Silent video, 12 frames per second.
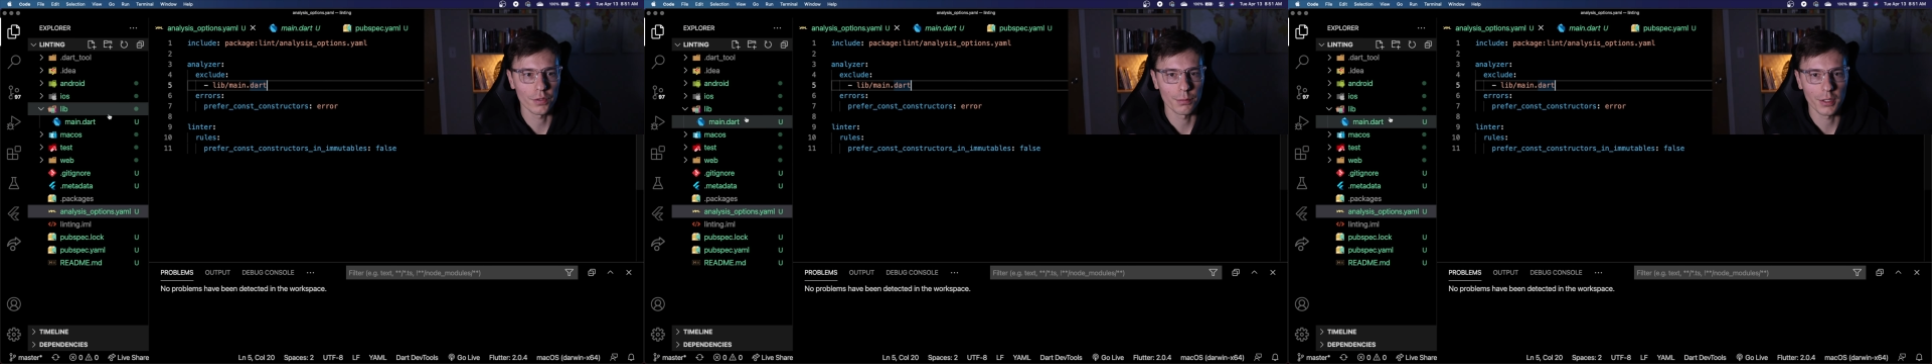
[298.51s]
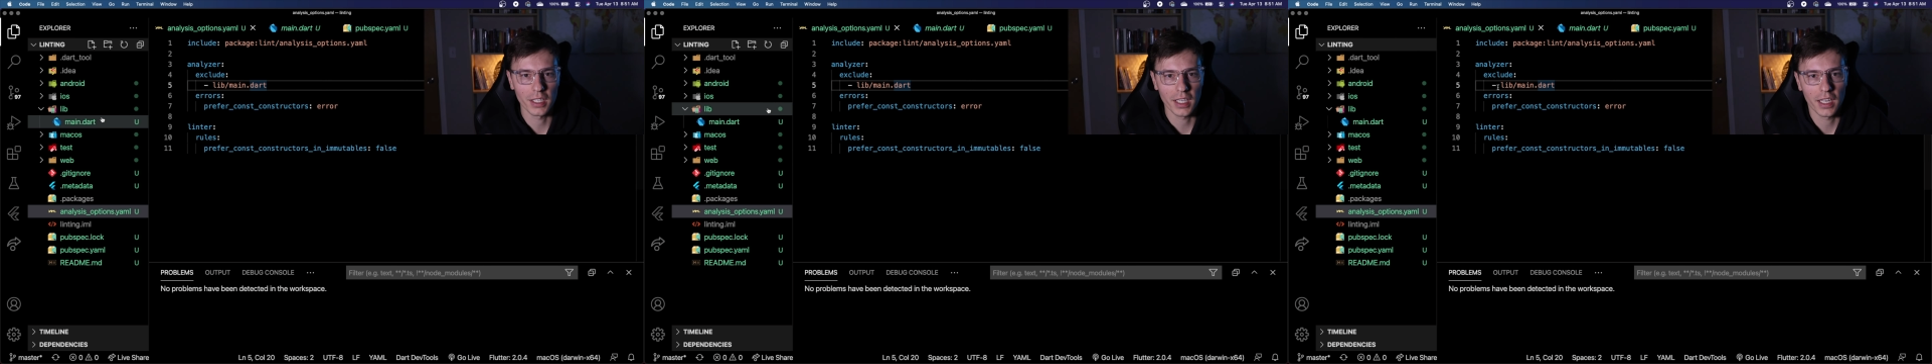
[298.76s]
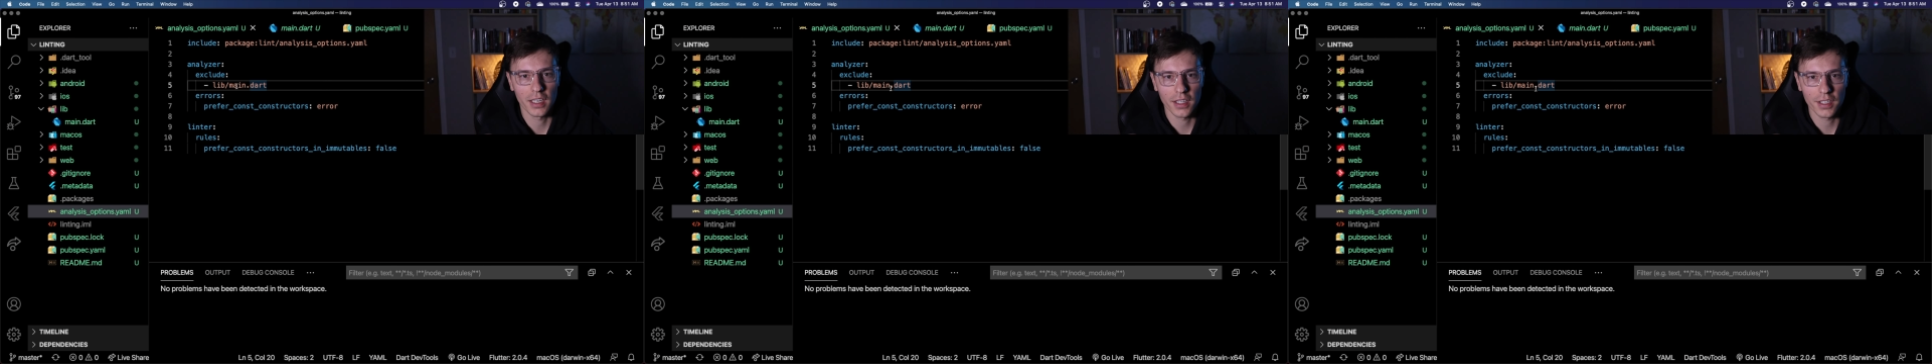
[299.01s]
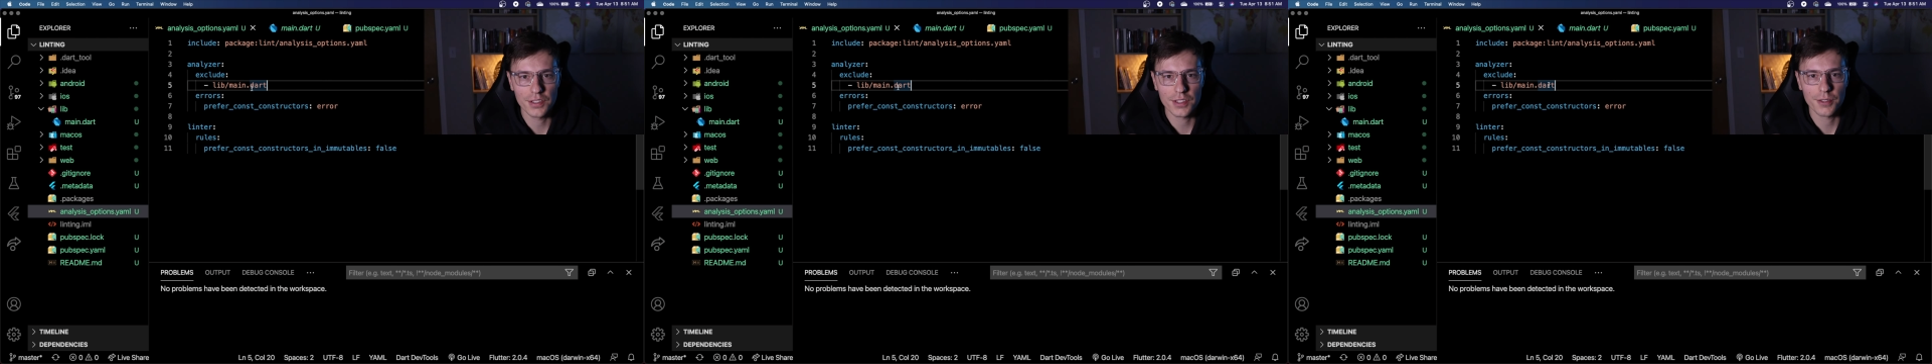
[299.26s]
from getting
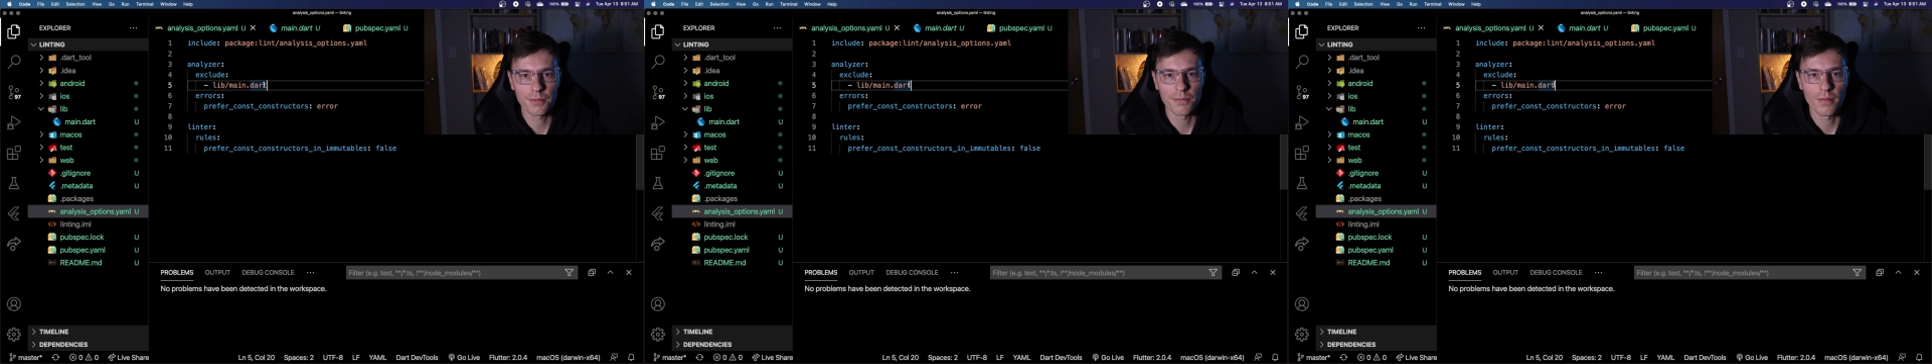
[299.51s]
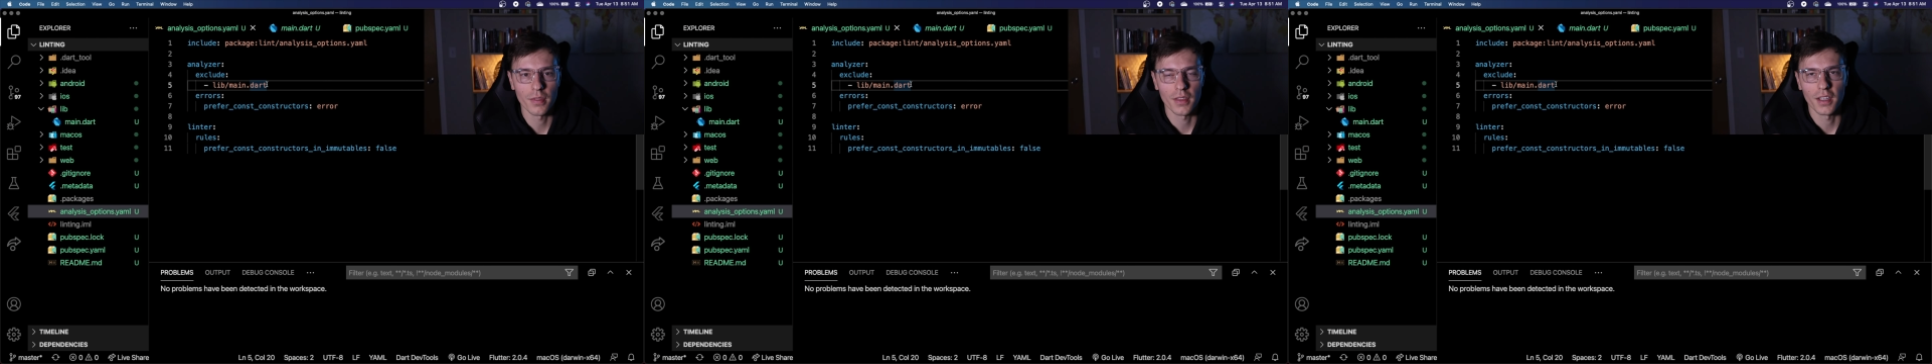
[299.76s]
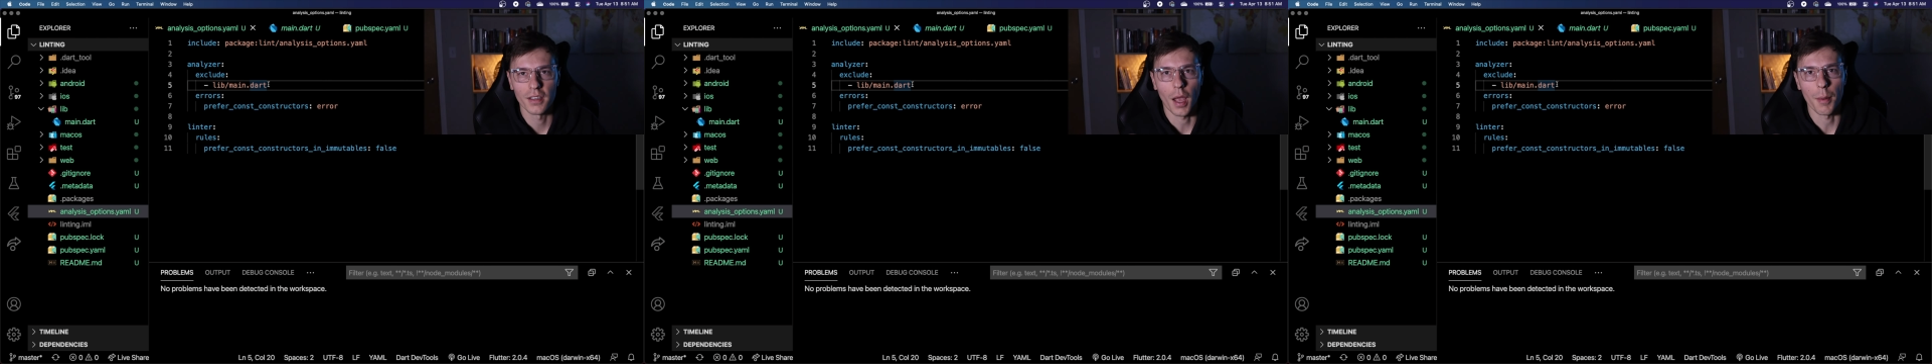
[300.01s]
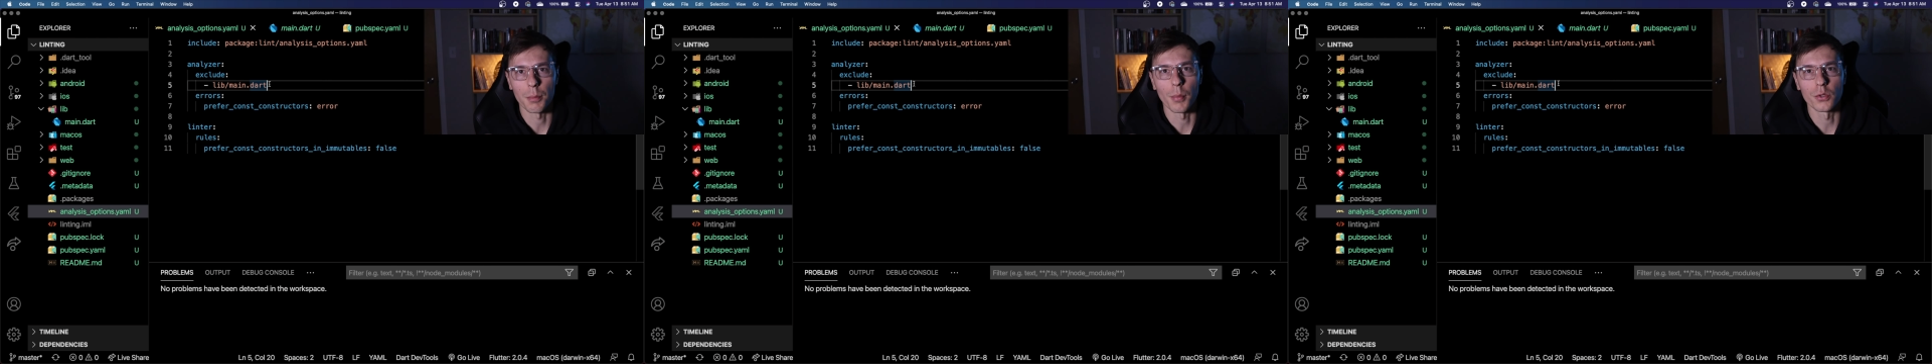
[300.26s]
analyzed.
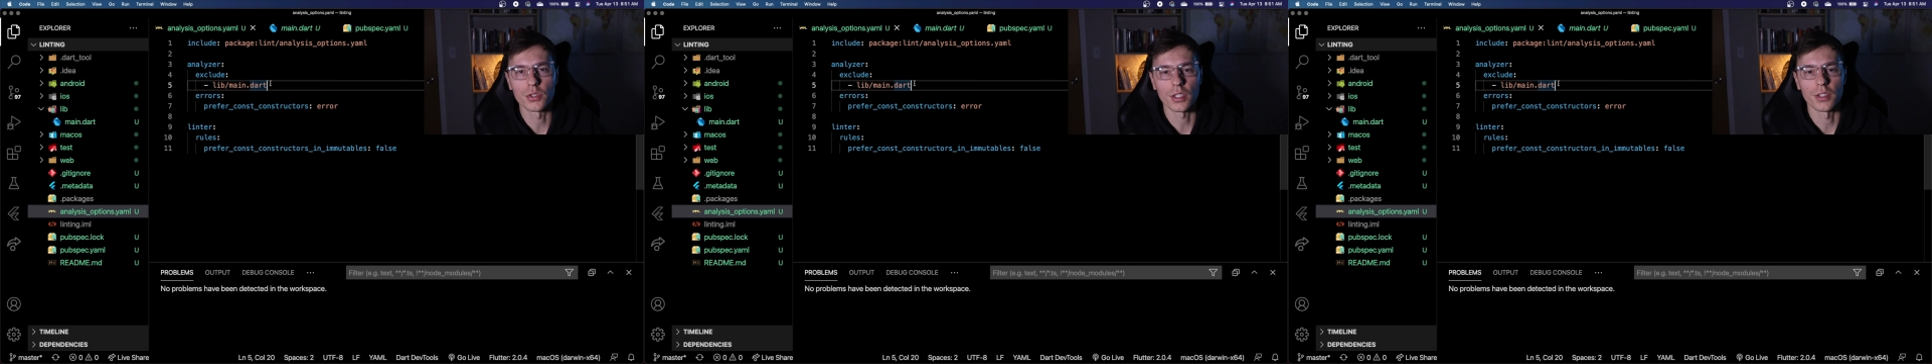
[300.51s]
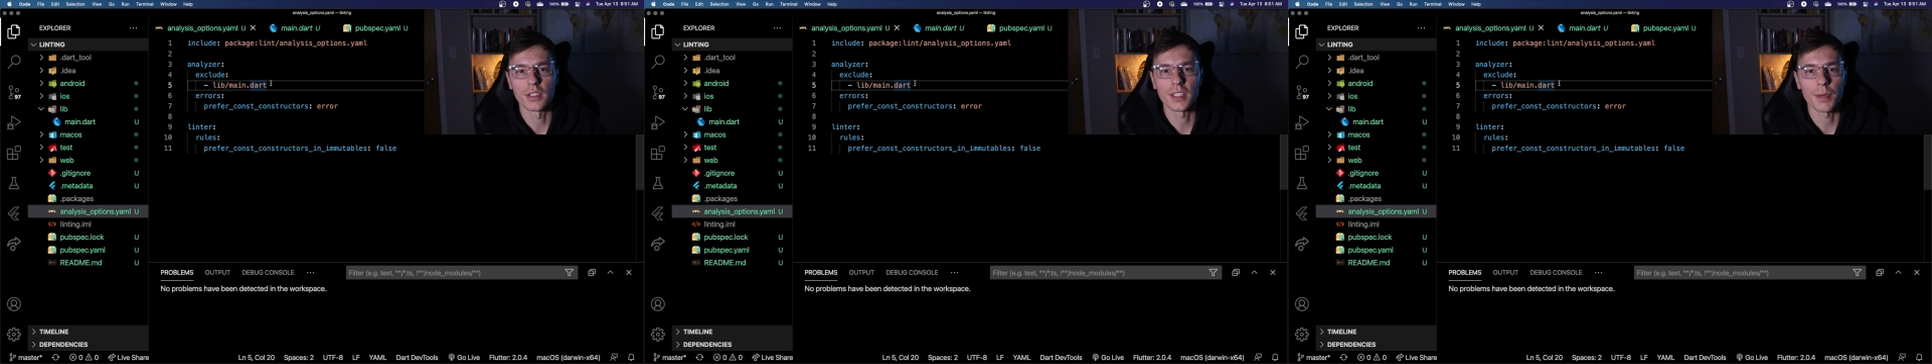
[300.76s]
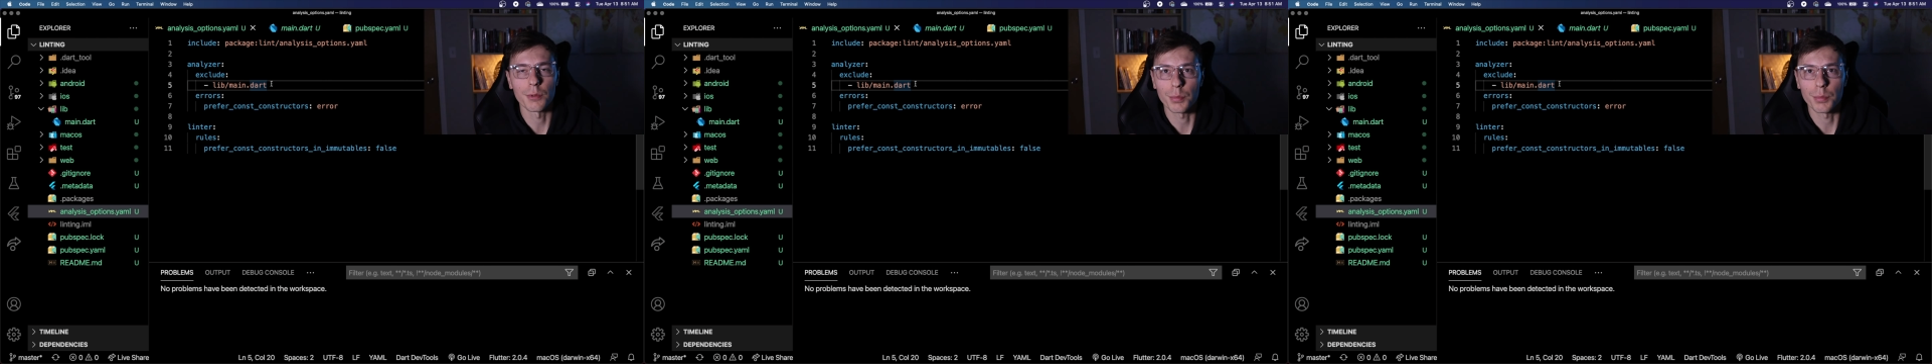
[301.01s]
I mean, most of the time you